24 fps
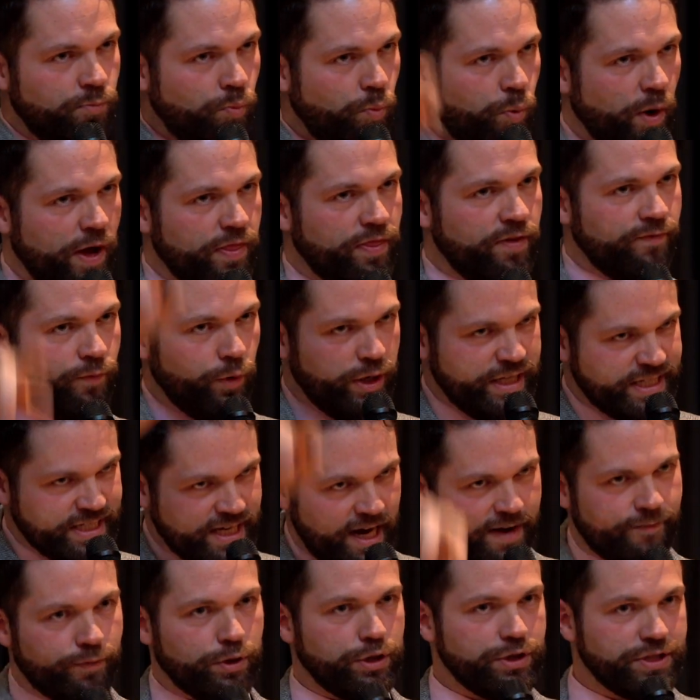what the voice
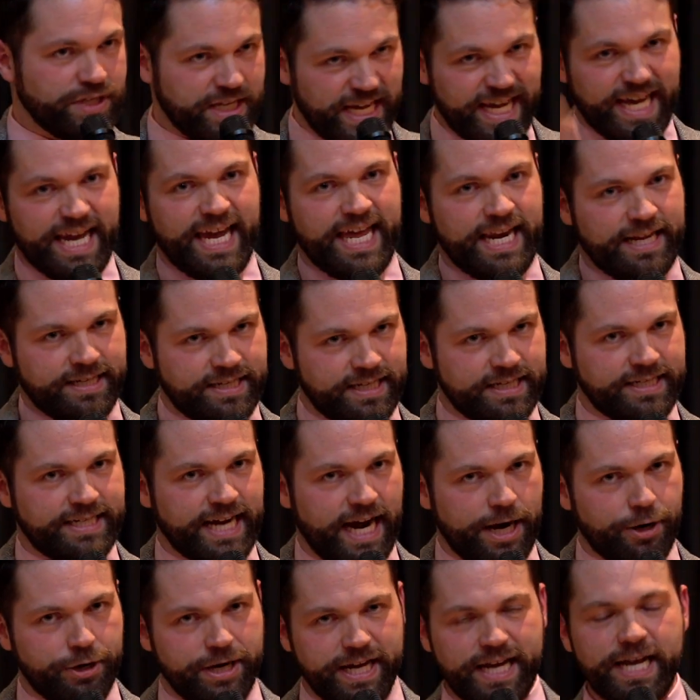covers in its
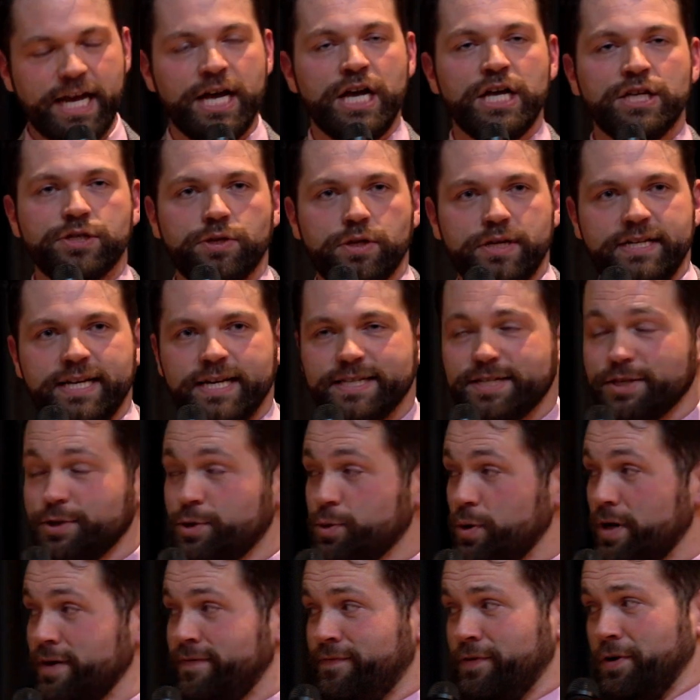entirety. So the
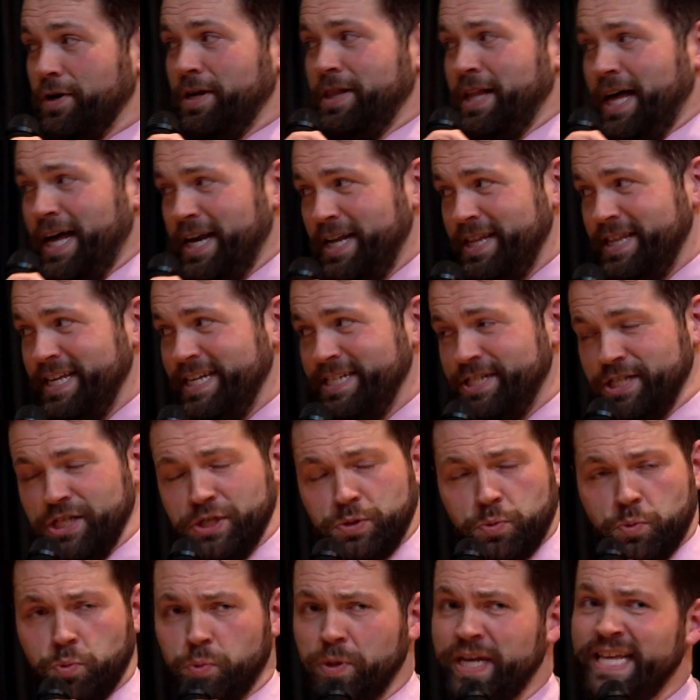tessitura for a lot of these
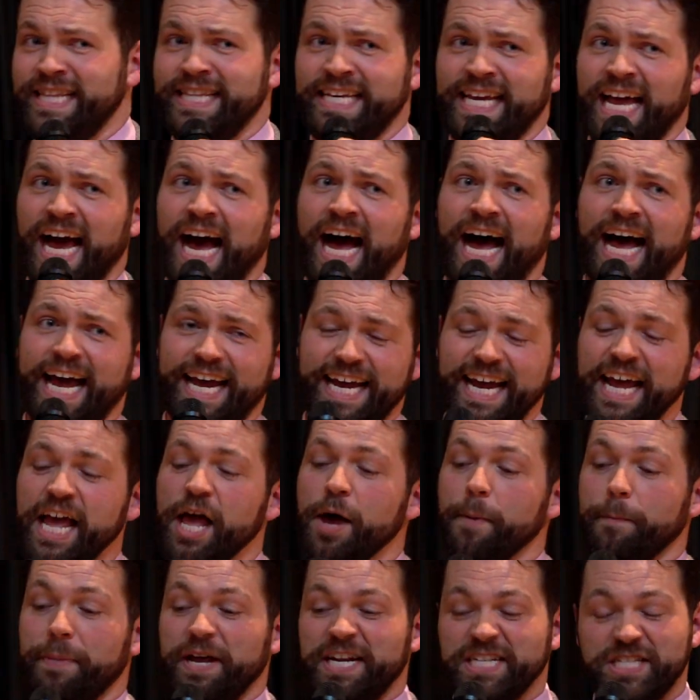is really high,
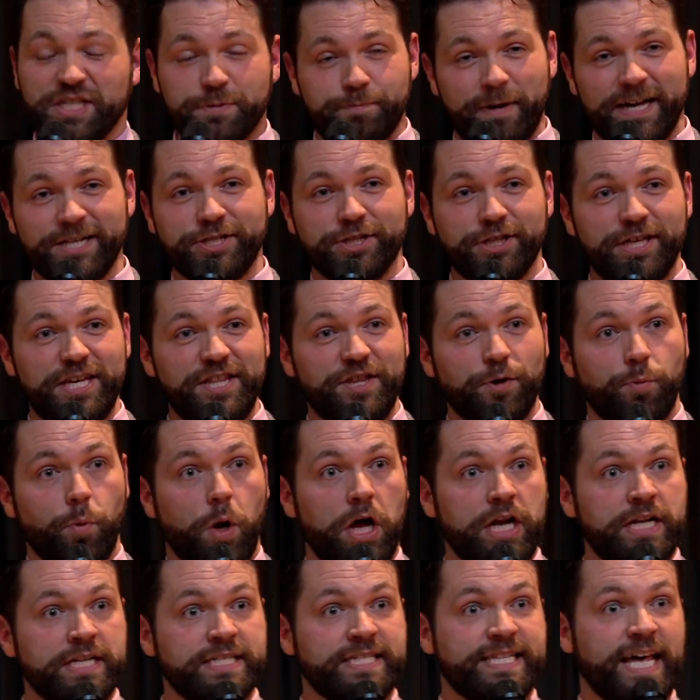but especially the
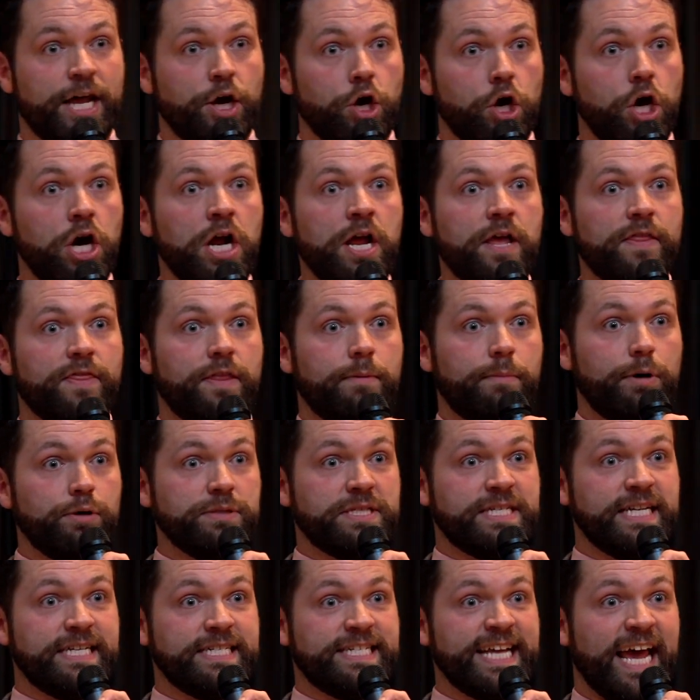ones that are the
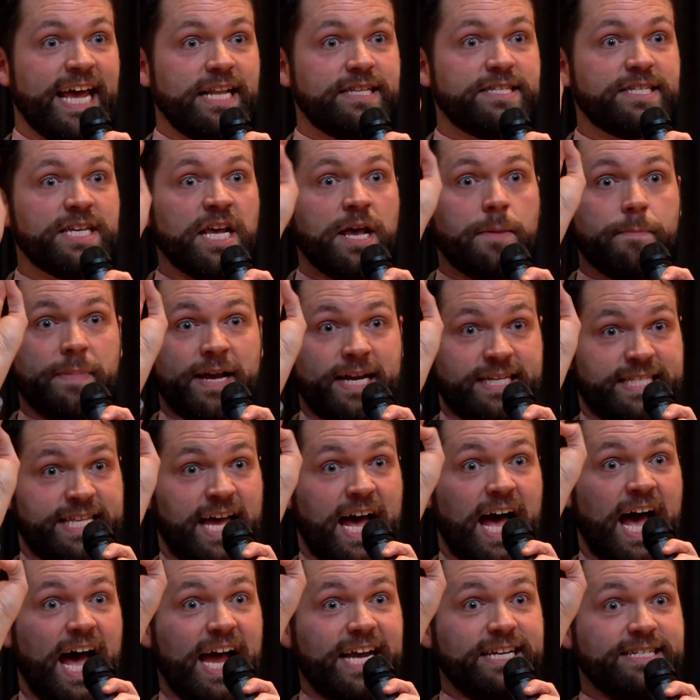most intense, because that
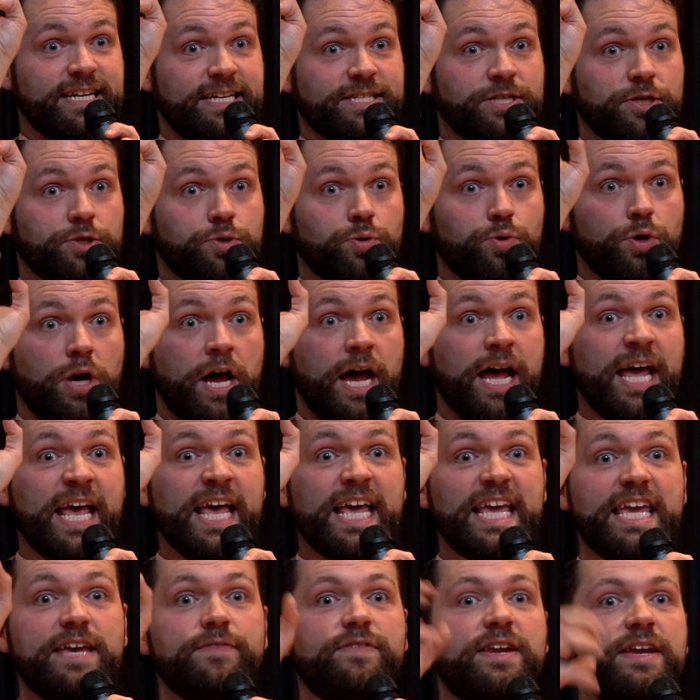high tessitura,
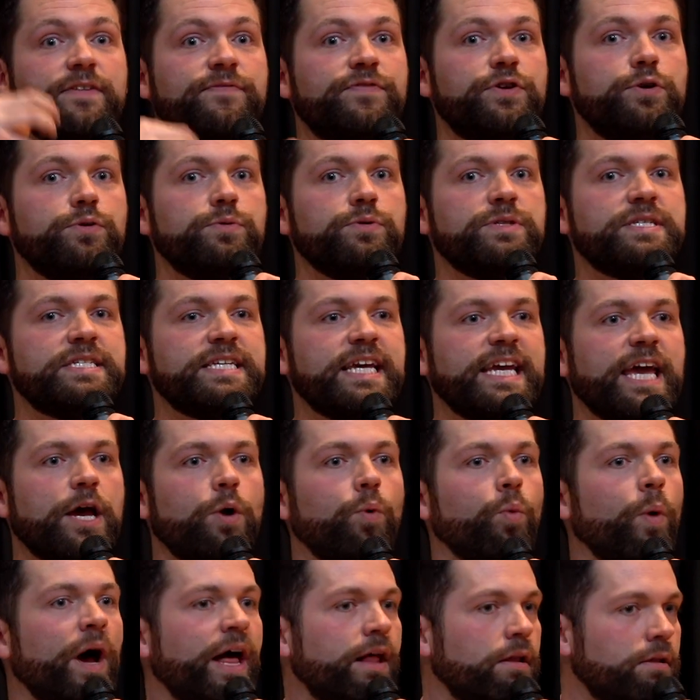even if you sing it
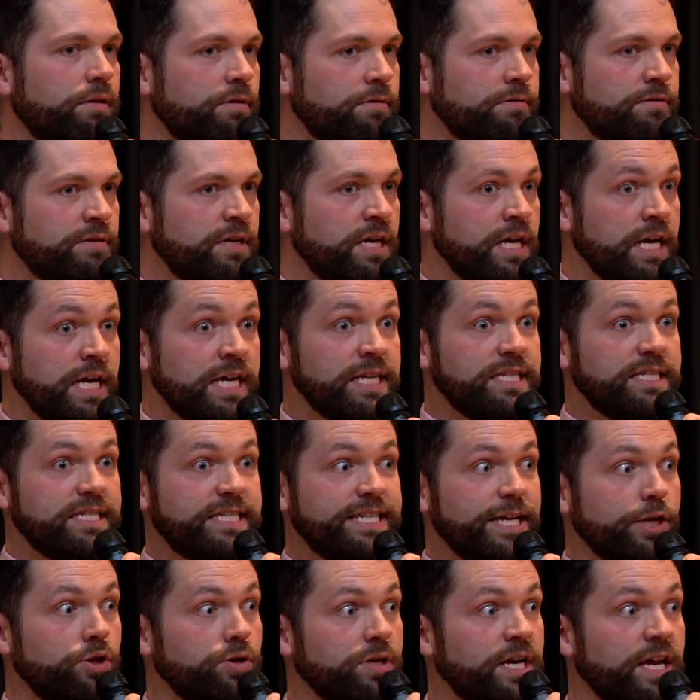well,
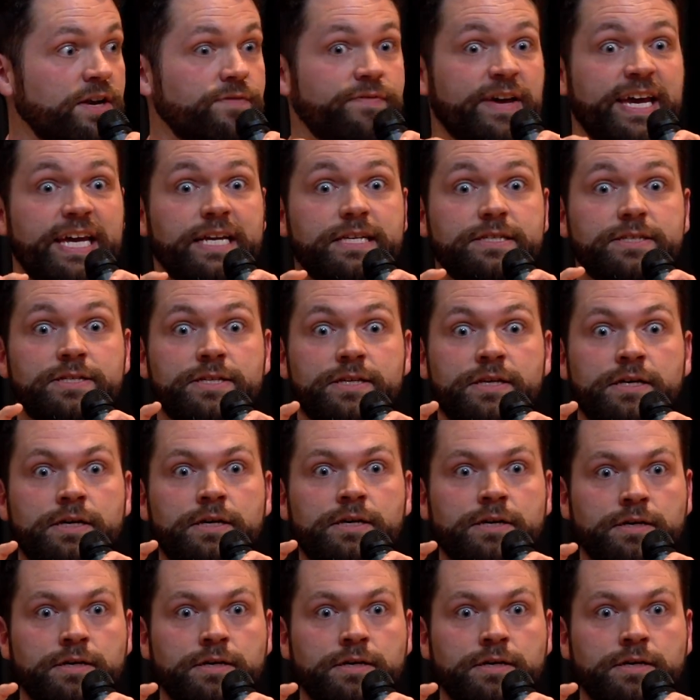still conveys